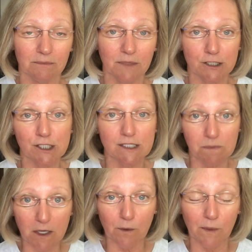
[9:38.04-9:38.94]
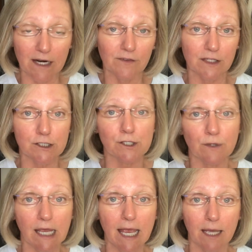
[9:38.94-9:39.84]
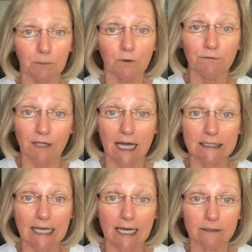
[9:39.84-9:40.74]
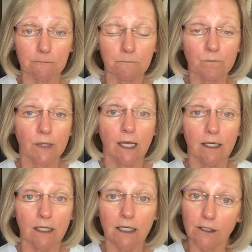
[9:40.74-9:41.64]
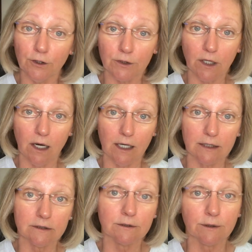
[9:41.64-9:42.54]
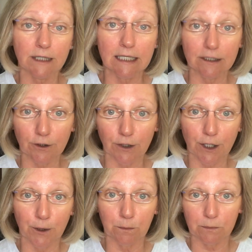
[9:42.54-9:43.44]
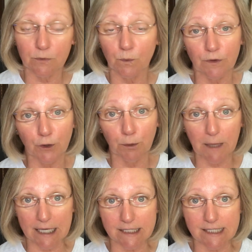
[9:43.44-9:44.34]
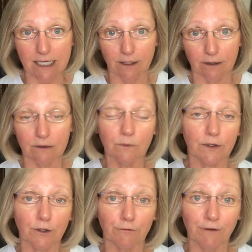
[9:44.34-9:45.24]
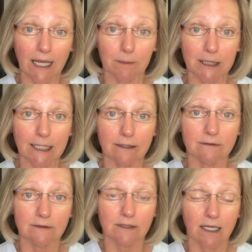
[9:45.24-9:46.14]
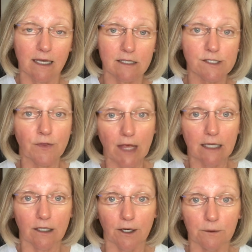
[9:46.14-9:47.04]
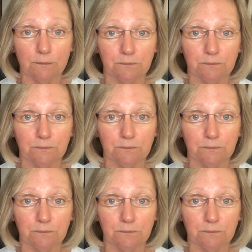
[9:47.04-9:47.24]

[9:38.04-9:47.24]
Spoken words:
But just be aware that you can provide that in your car or in your home with your pet sitter, with your family, so they know.